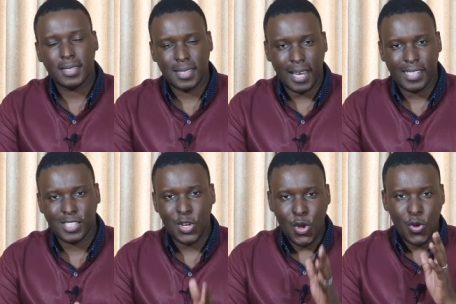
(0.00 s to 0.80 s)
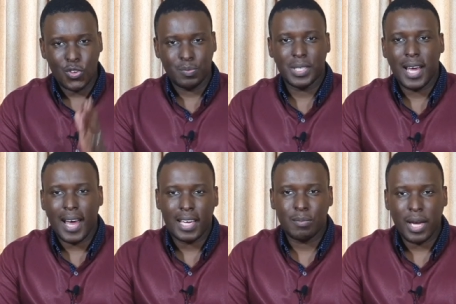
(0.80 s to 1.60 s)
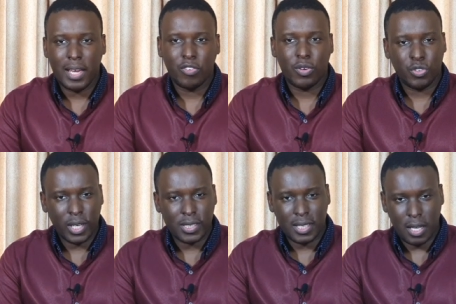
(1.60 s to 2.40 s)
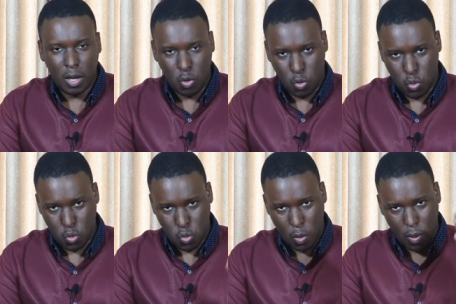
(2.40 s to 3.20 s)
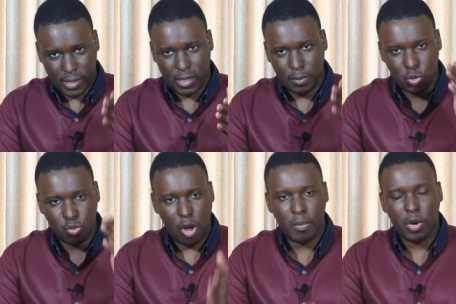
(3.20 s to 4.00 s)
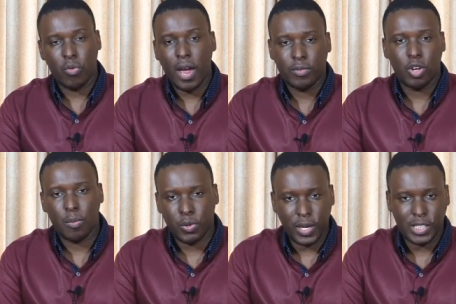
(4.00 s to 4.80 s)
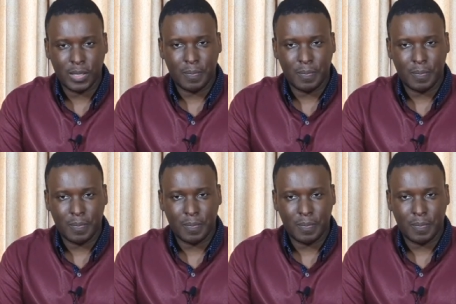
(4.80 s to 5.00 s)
guns who've been hired by a drug dealer who wants them to rob a rival operation.